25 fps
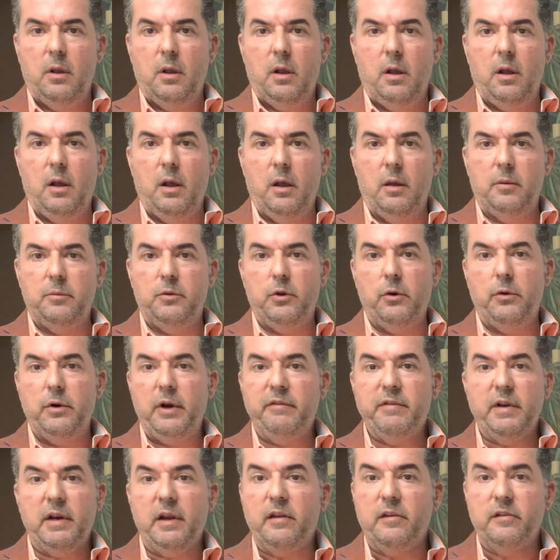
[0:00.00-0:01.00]
don't
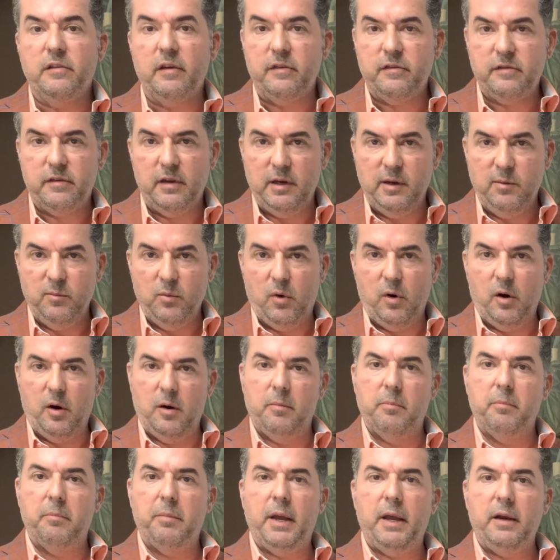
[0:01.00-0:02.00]
even exist anymore.
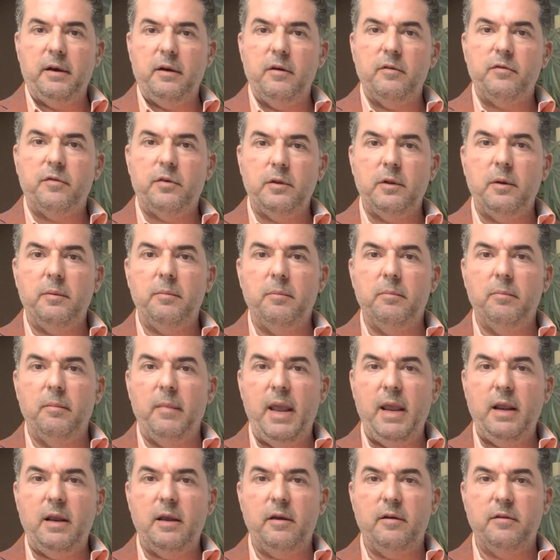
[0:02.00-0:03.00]
But for
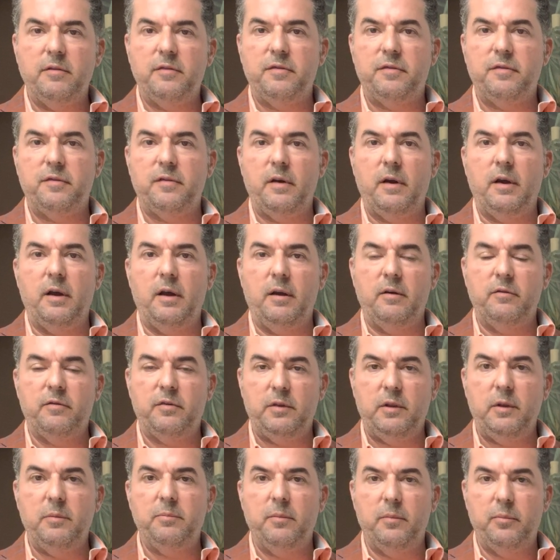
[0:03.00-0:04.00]

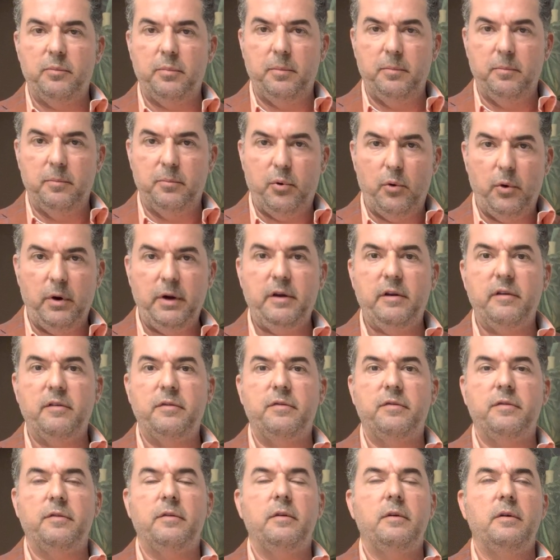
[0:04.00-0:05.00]
the point
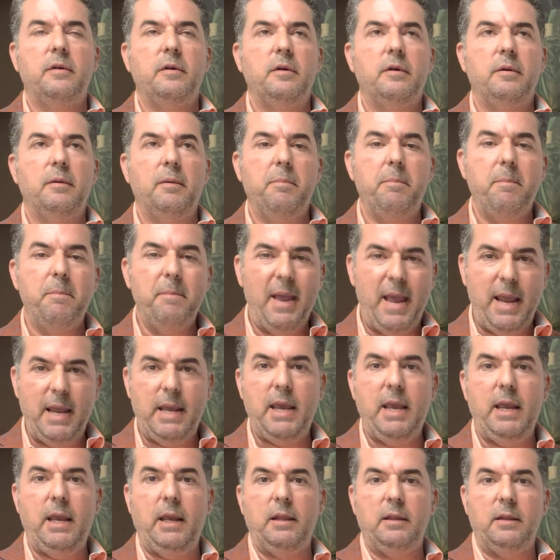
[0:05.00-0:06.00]
of
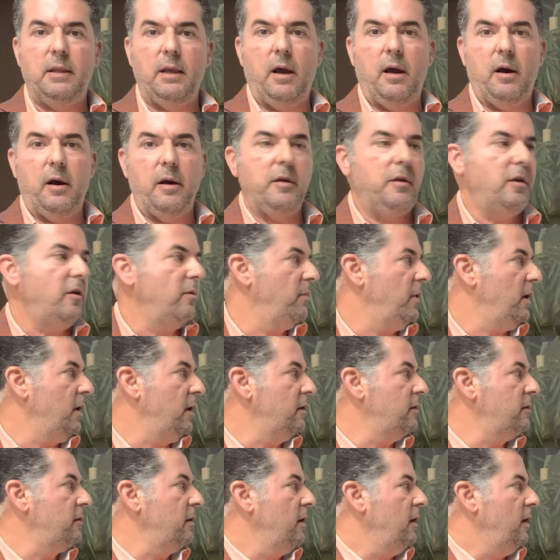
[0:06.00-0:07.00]
making the
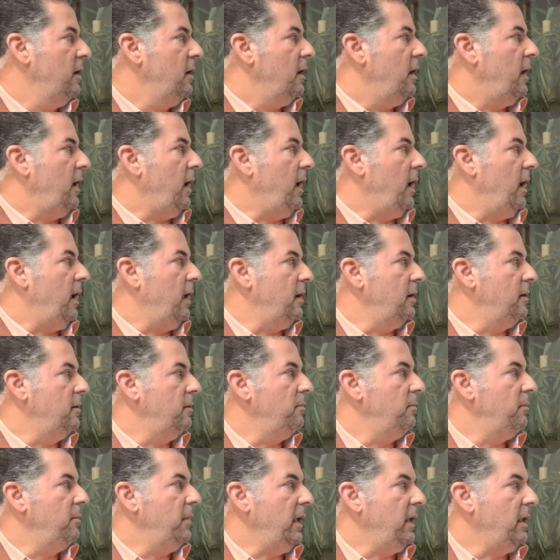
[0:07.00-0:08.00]
argument,
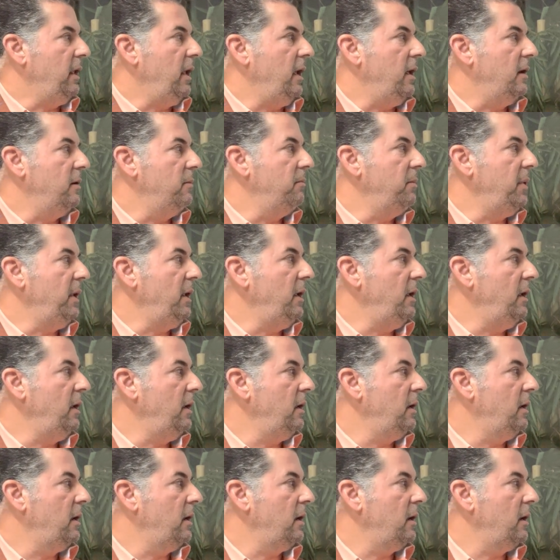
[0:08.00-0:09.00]
and again
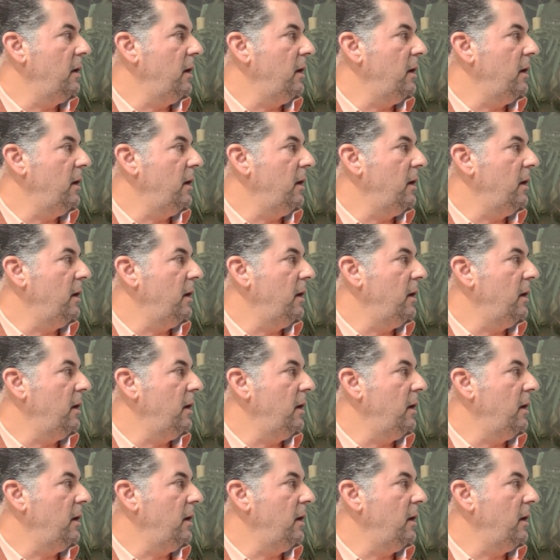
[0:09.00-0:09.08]
being